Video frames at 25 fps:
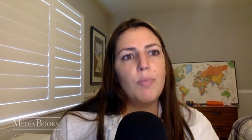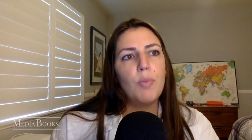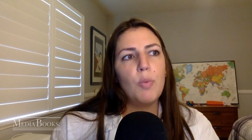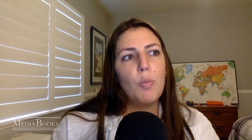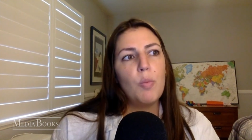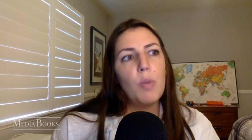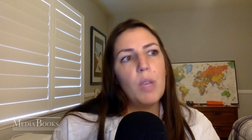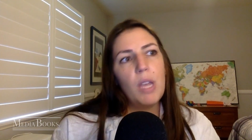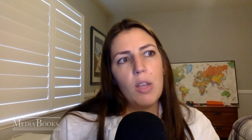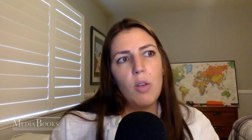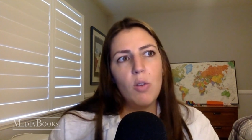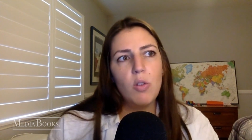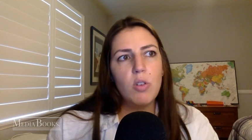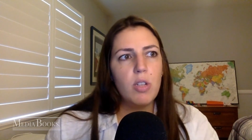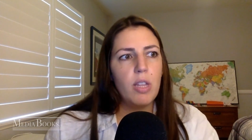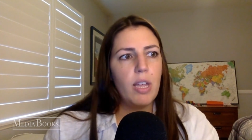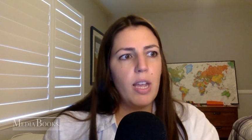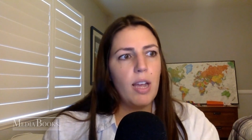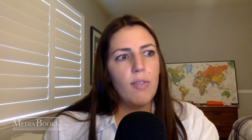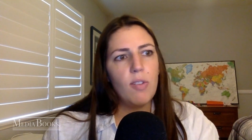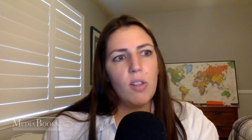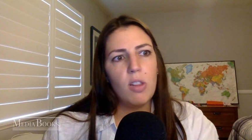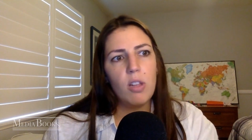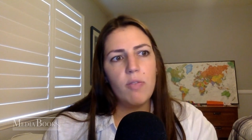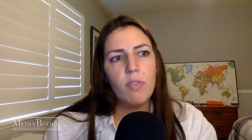We usually
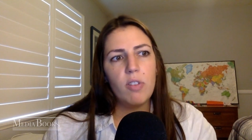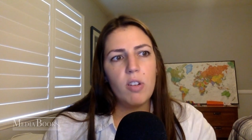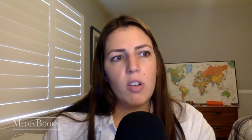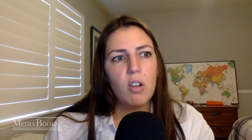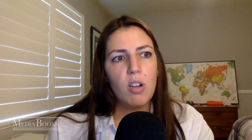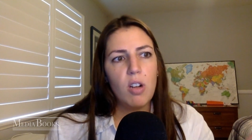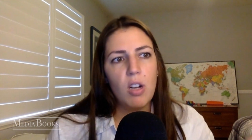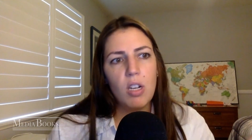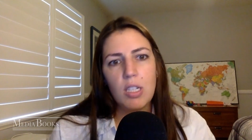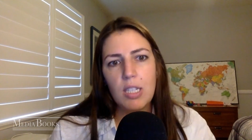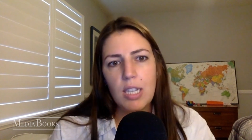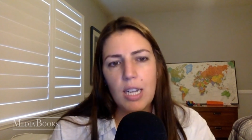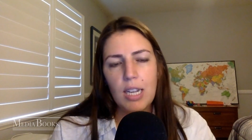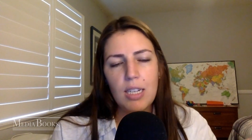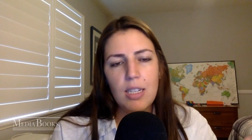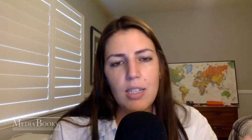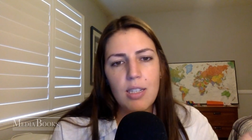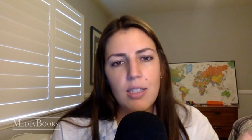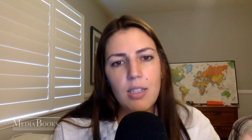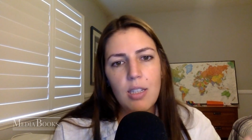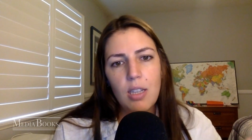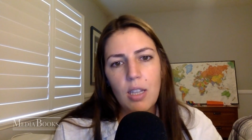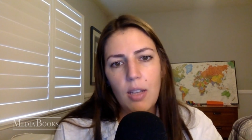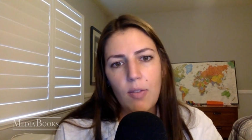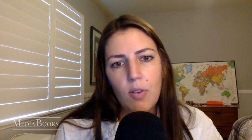have a lot of content
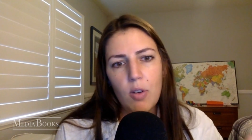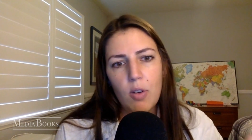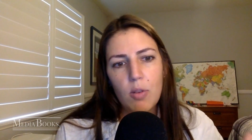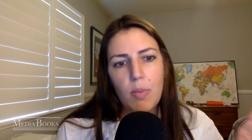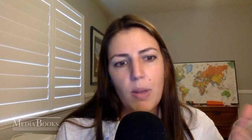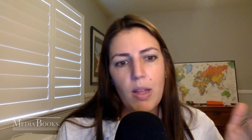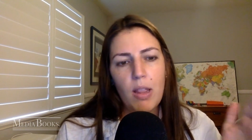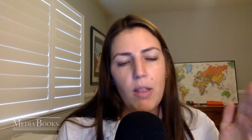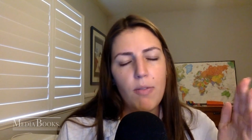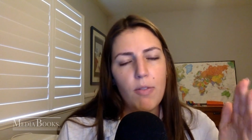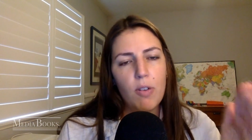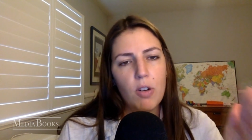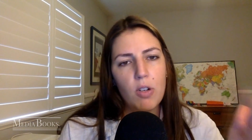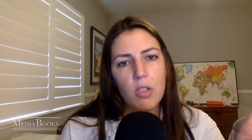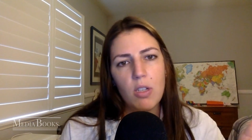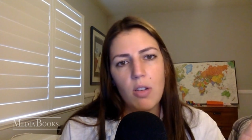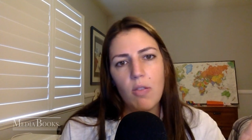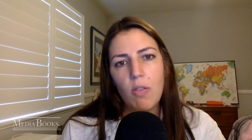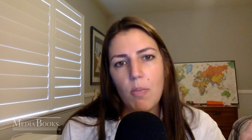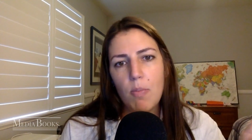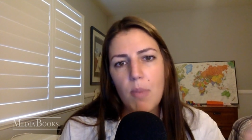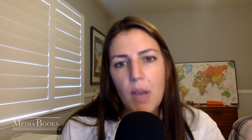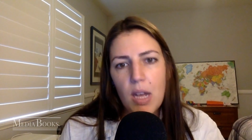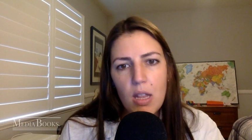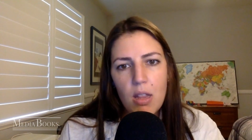delivered by the first of
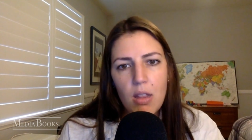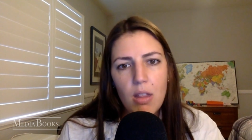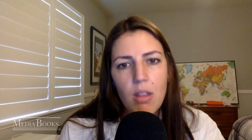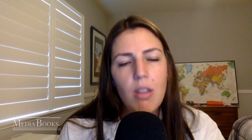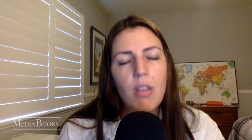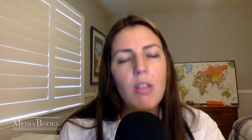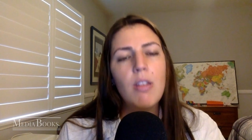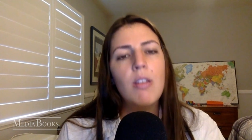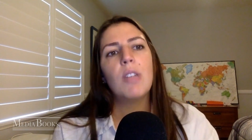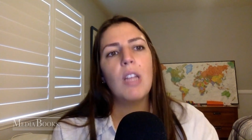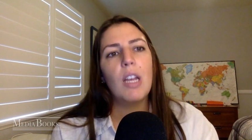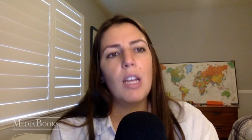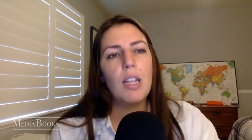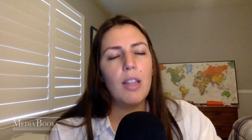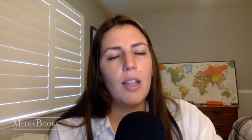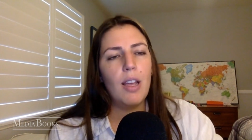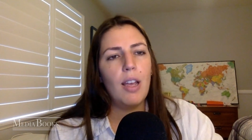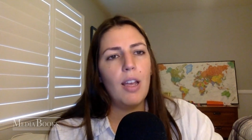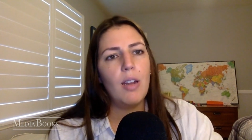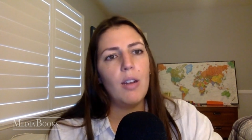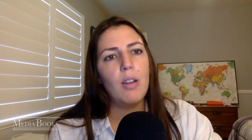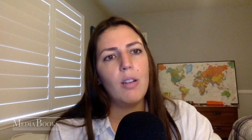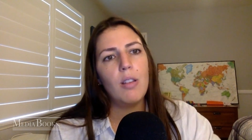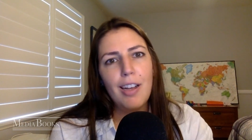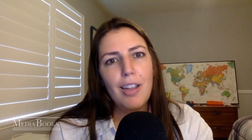the month. And
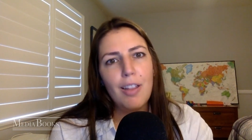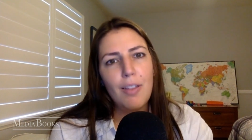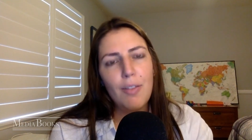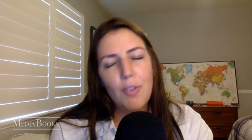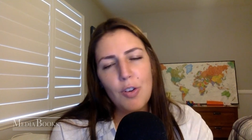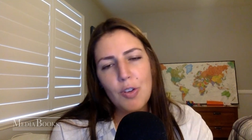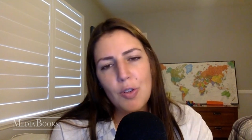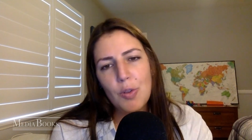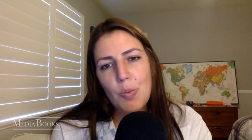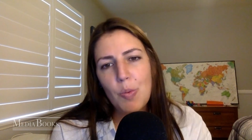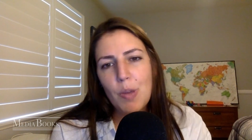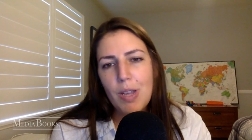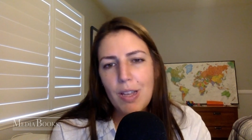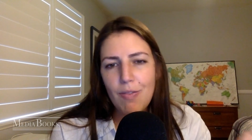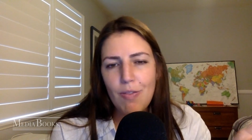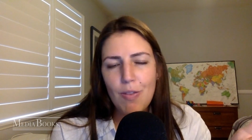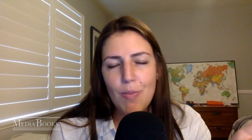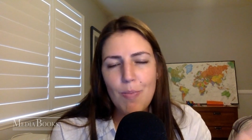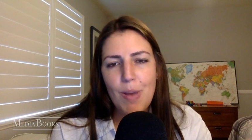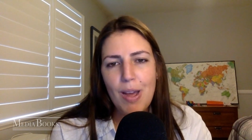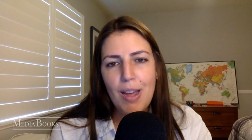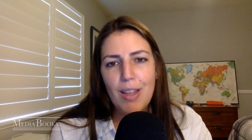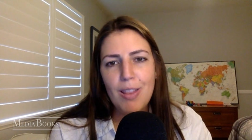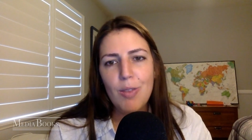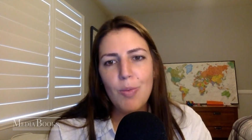then the first week of the
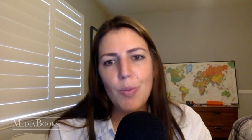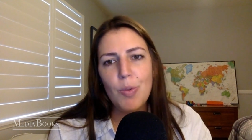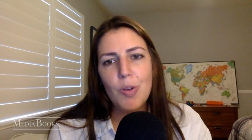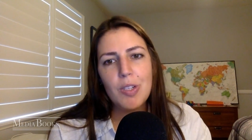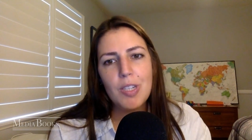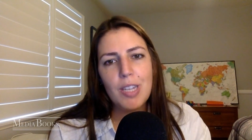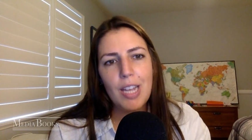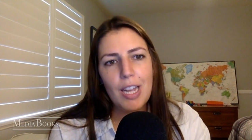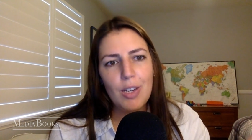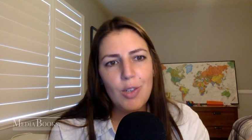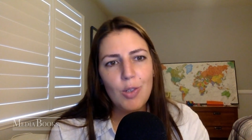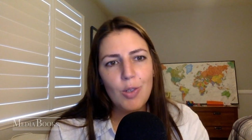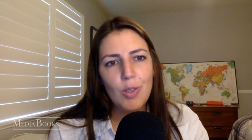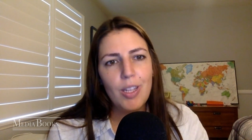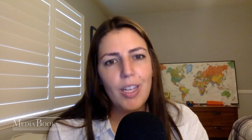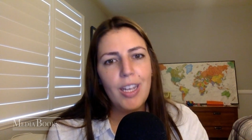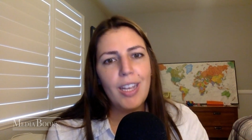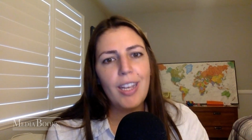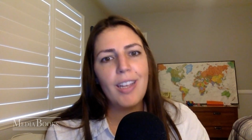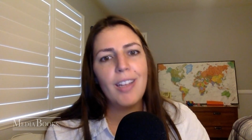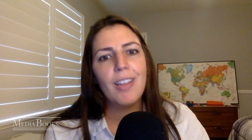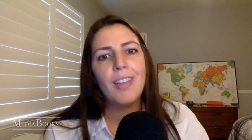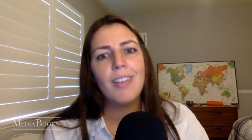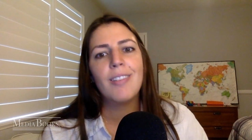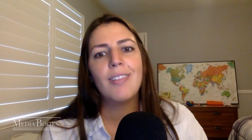month, we're scheduling.